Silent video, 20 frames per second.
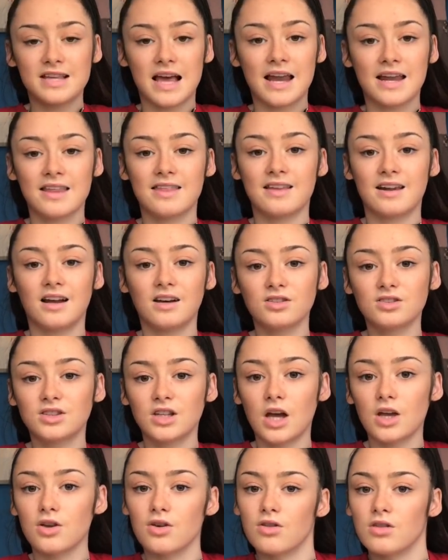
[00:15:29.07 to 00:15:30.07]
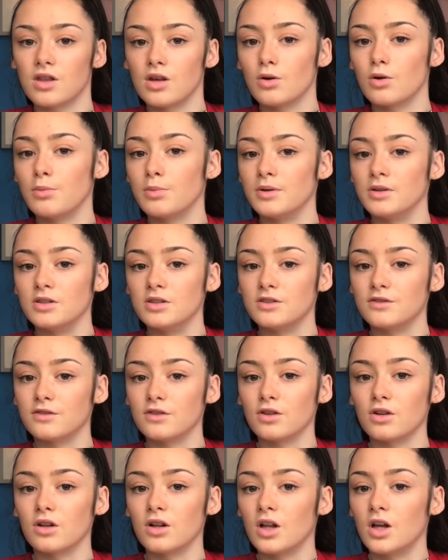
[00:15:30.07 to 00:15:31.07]
anything else that you think will be
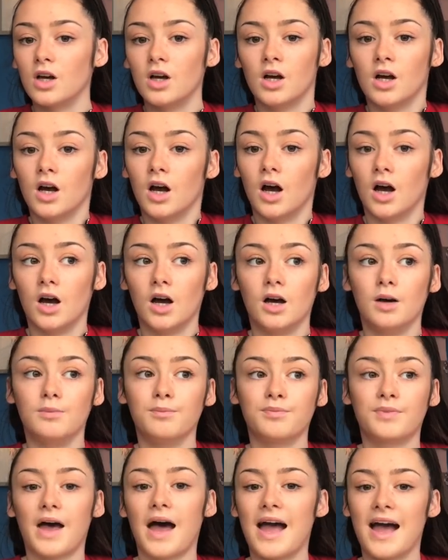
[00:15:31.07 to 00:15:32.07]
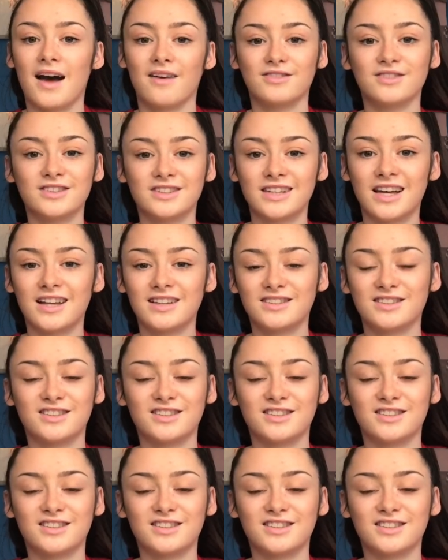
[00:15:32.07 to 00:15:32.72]
useful that I haven't said.